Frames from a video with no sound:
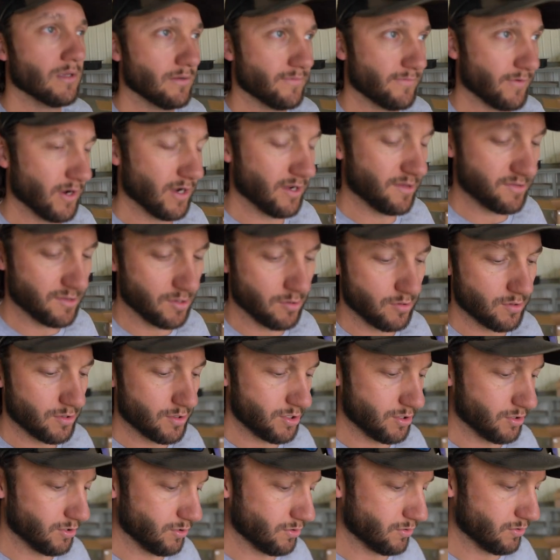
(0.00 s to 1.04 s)
Freddie's going
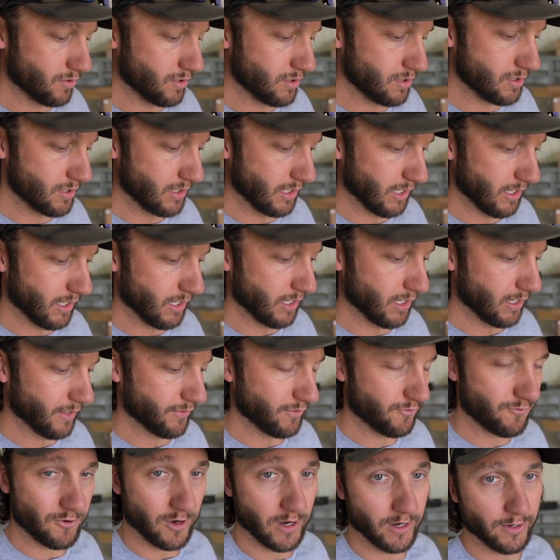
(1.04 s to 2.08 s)
to
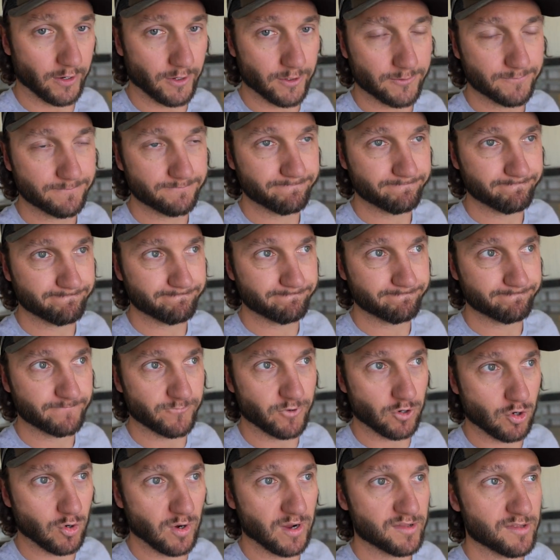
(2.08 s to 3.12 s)
the trainer
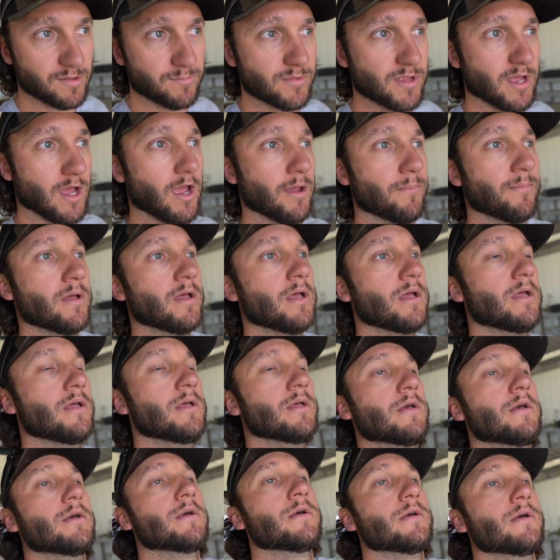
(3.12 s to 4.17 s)
for quite some time.
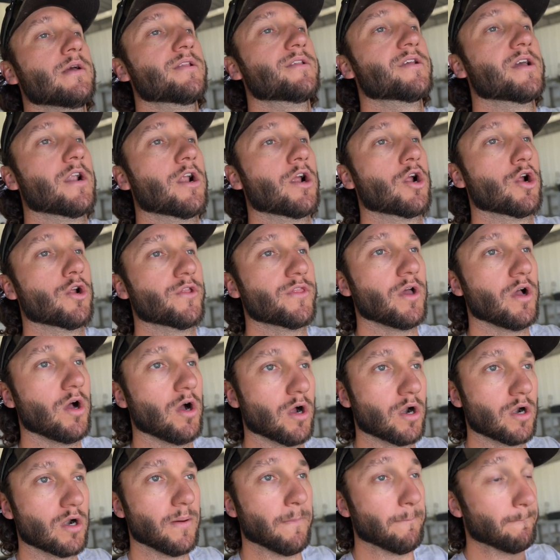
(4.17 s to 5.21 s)
It's gonna hurt the
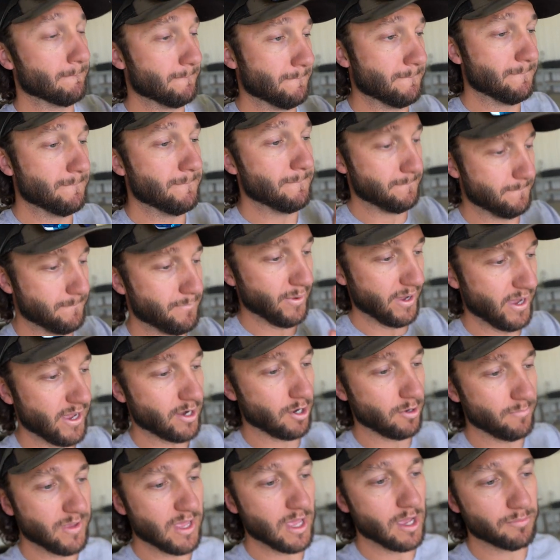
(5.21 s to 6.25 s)
heart, but
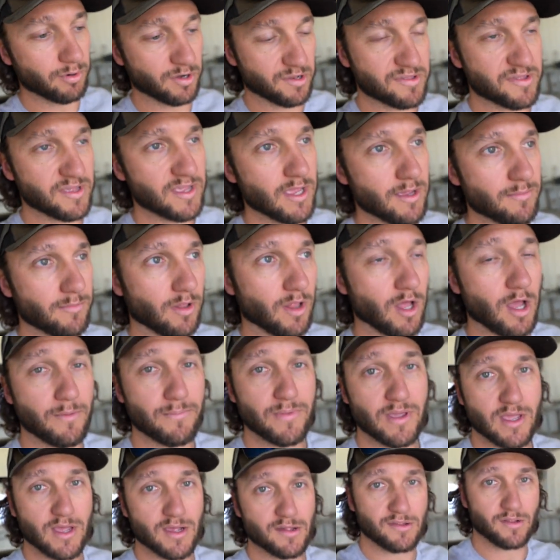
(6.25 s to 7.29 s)
I'll be able to see him a lot
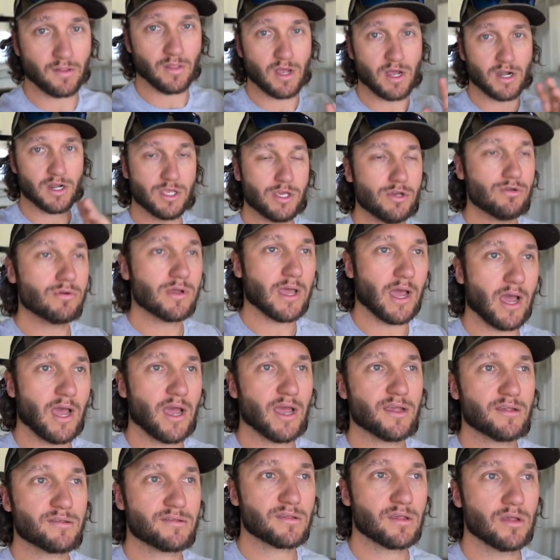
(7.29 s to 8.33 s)
because a lot of you
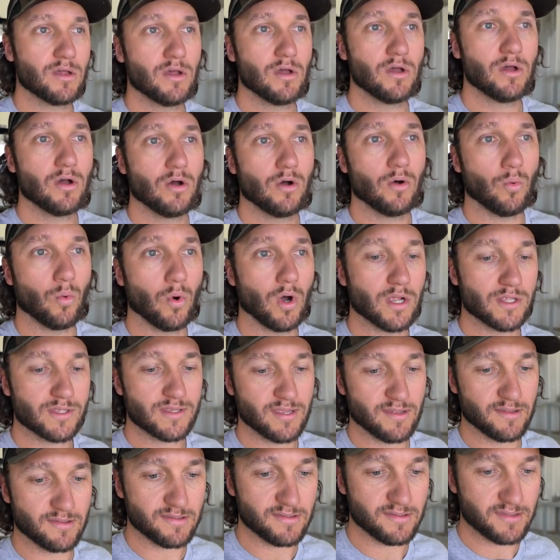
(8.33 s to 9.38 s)
guys want
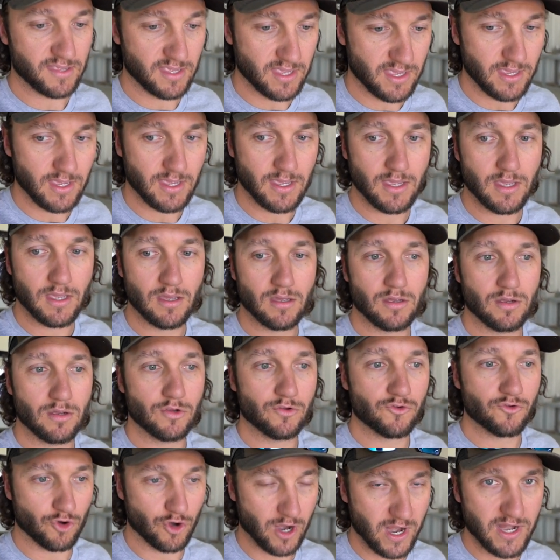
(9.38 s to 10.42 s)
to see
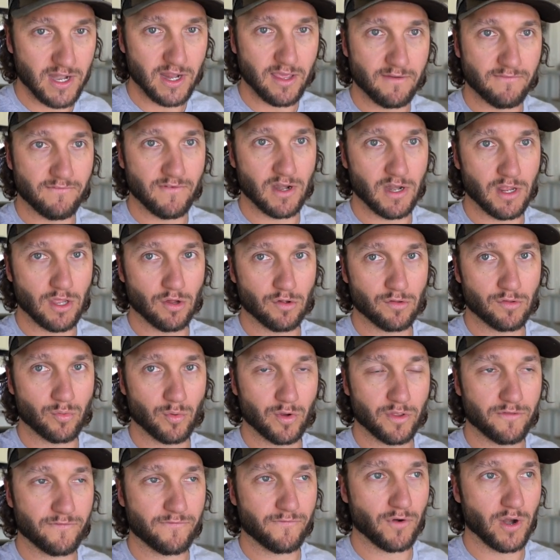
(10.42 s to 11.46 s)
training videos
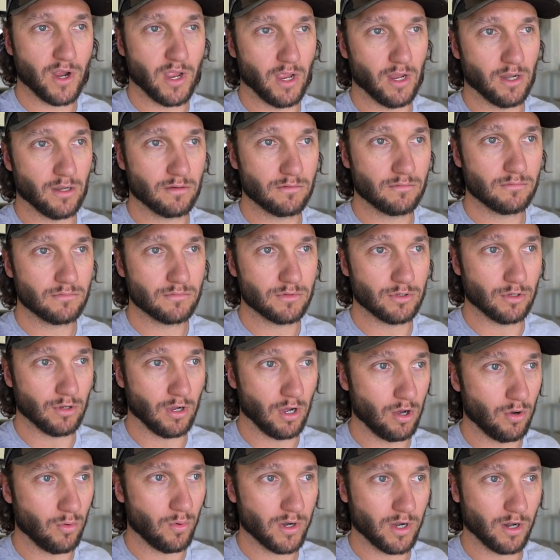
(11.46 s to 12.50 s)
with Fred. You
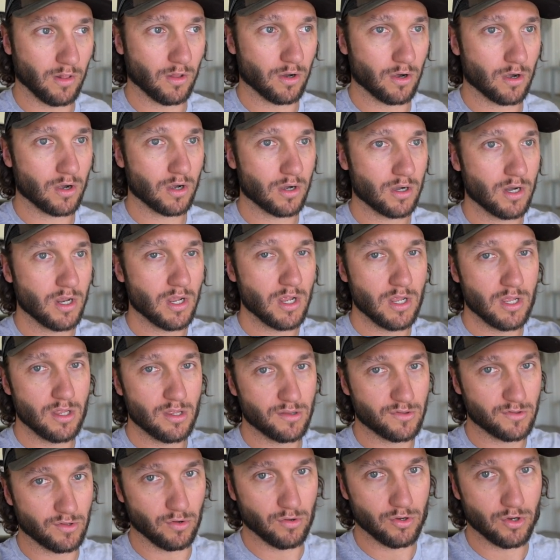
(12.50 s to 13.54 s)
all wanna learn.
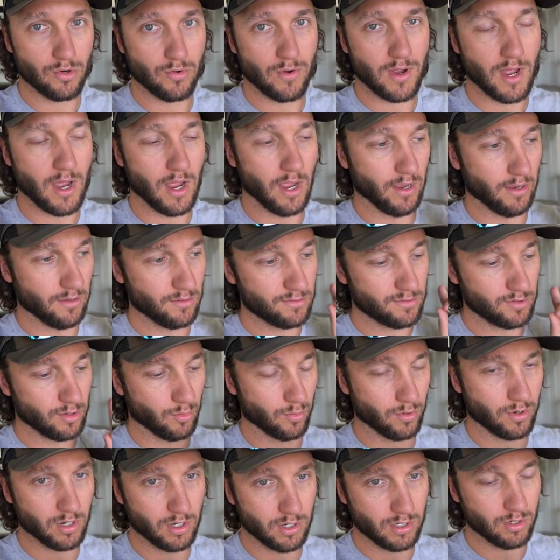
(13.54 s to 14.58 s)
So do I. So
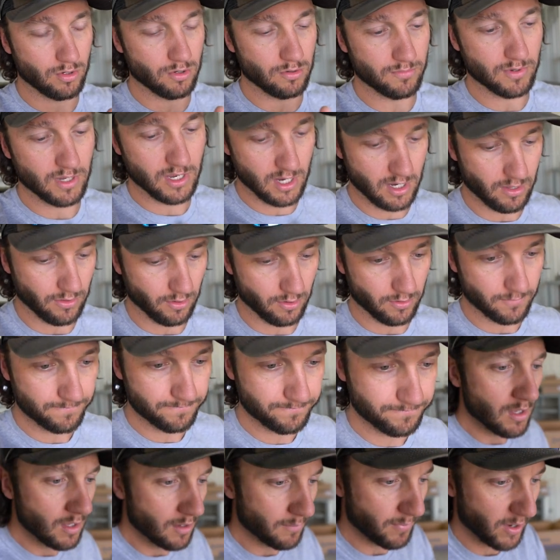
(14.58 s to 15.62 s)
we're going to do them together.
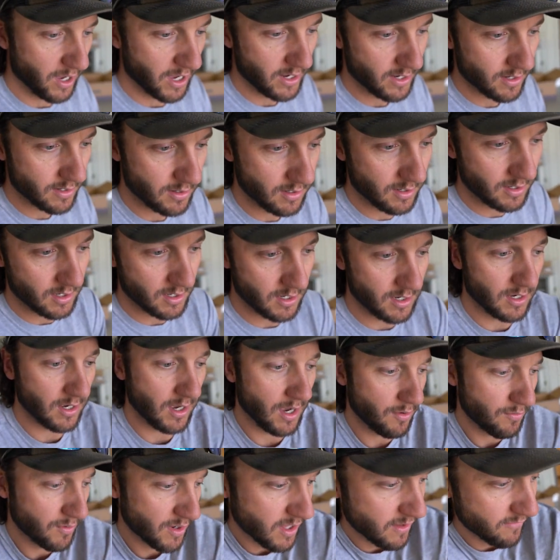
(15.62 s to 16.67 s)
But
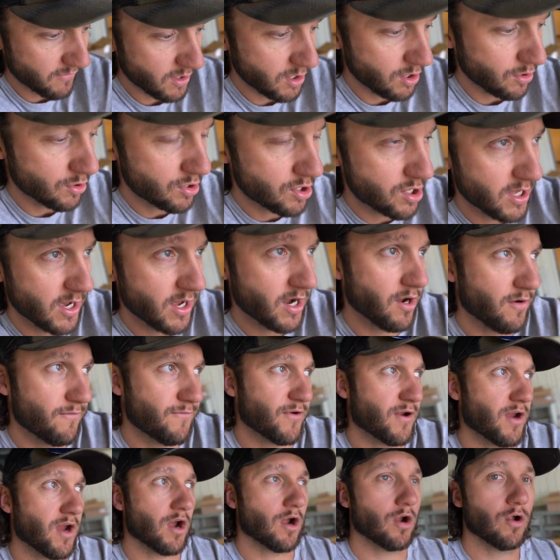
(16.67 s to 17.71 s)
I want to give a huge shout out
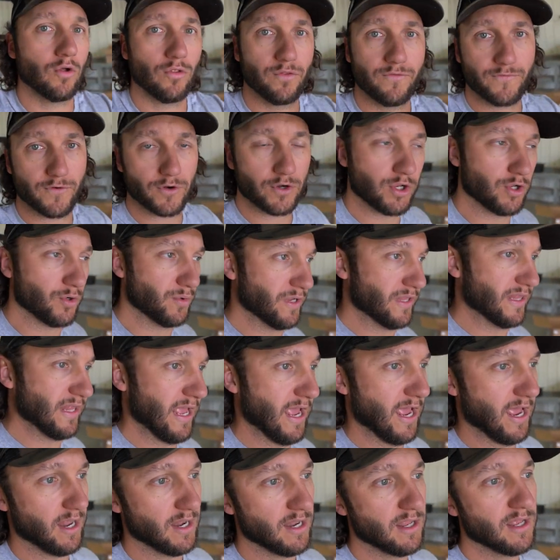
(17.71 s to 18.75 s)
for Gerald for doing
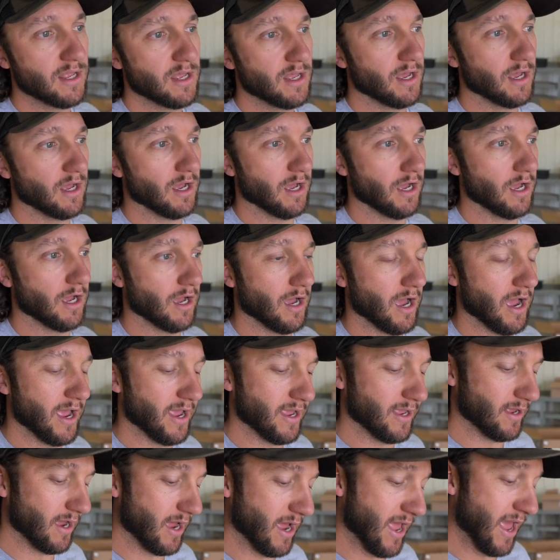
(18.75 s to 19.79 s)
that.
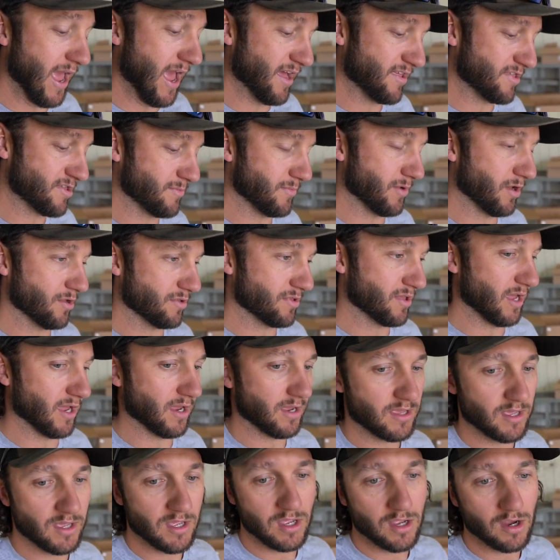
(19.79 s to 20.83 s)
I asked him, I was
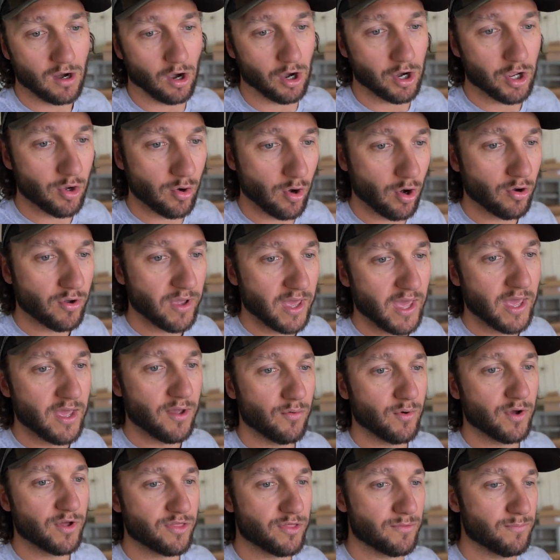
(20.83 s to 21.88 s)
like, are you okay
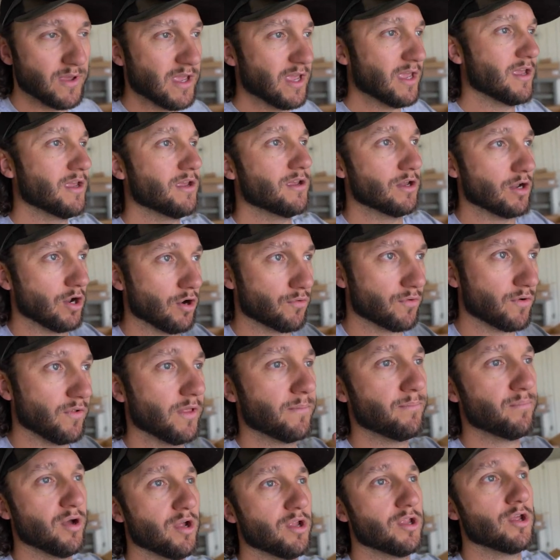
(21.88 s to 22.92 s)
with me, you know,
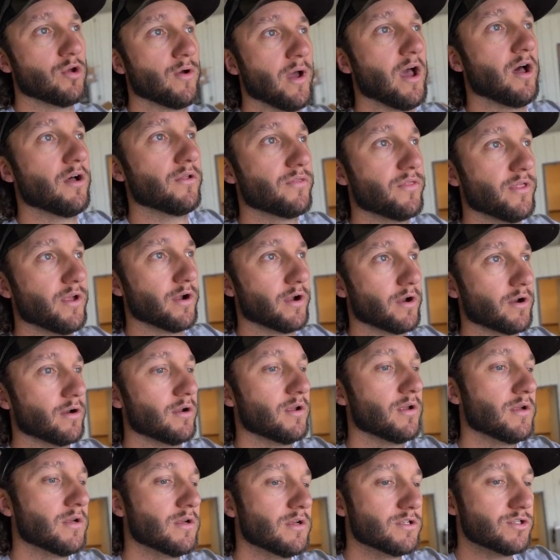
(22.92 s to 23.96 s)
really putting you out there
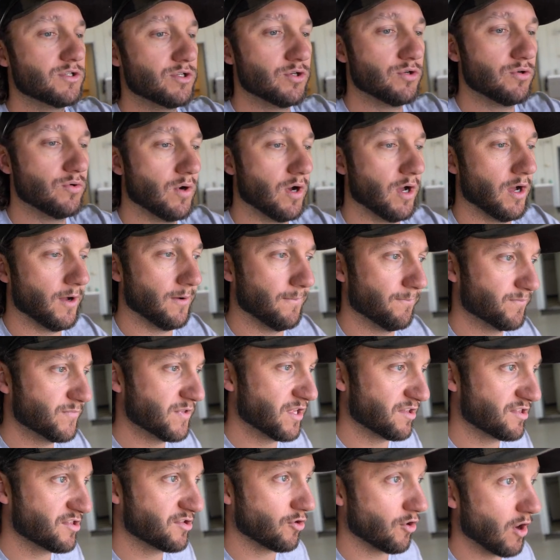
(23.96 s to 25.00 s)
to
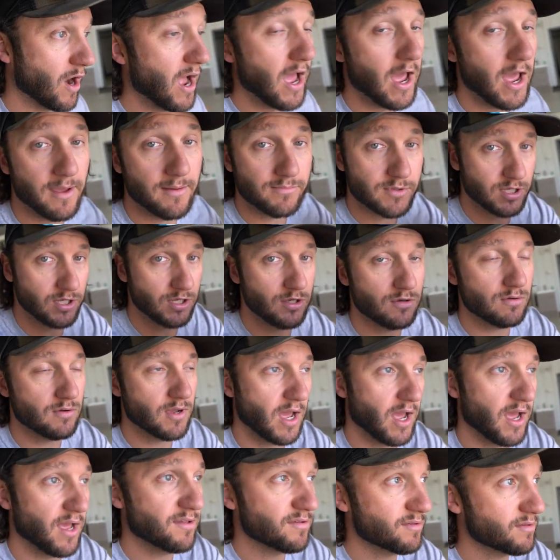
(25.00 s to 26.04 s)
describe to you
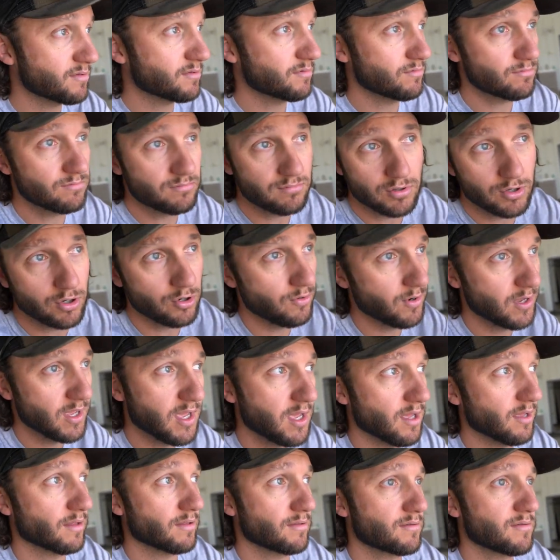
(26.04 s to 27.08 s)
guys who he
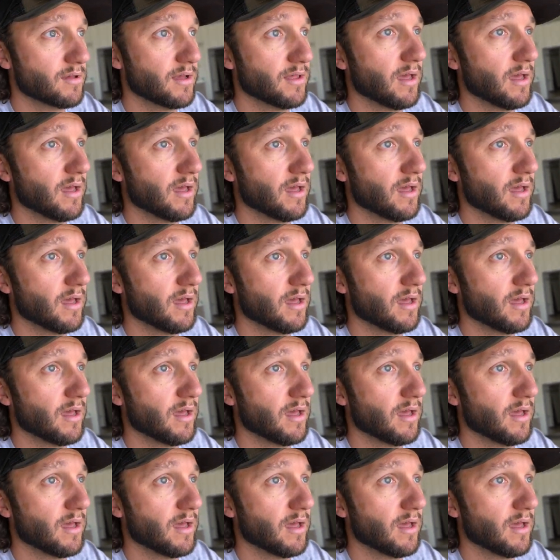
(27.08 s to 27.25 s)
is?